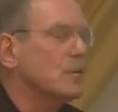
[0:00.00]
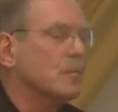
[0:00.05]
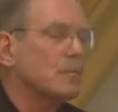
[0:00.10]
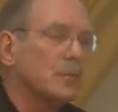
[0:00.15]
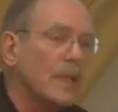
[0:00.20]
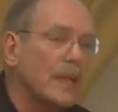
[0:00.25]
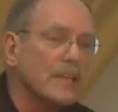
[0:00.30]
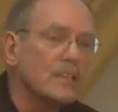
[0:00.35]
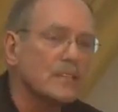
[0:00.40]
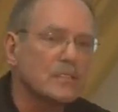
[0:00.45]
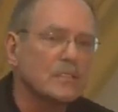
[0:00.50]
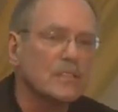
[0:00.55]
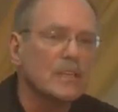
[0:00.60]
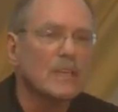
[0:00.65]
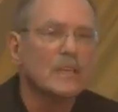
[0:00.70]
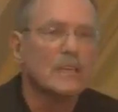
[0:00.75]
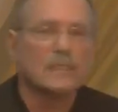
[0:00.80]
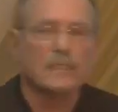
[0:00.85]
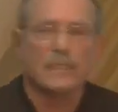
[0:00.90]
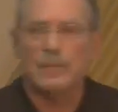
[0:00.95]
or place
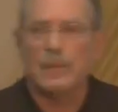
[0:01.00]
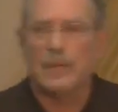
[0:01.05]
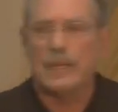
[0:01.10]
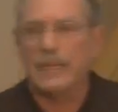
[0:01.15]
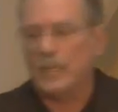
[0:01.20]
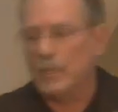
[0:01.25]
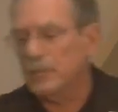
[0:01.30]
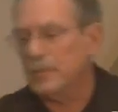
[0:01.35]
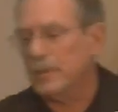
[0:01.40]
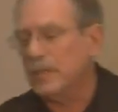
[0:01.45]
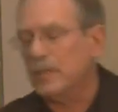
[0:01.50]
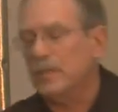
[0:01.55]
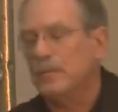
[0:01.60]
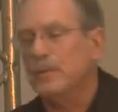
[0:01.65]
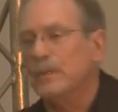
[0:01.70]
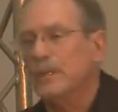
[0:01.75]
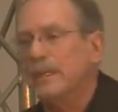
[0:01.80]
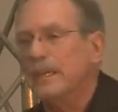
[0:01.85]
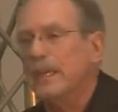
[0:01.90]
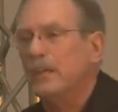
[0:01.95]
limiting human
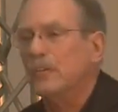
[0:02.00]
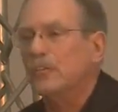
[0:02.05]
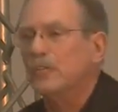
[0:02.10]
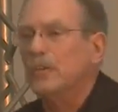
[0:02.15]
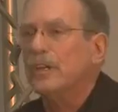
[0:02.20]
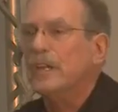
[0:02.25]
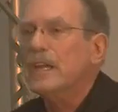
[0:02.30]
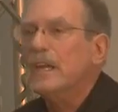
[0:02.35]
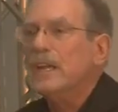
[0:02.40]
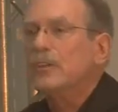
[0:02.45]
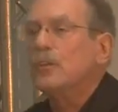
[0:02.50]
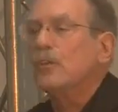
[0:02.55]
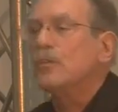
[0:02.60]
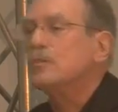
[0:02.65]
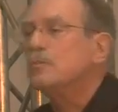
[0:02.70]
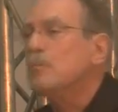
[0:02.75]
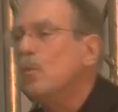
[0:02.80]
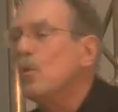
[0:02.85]
communication, there is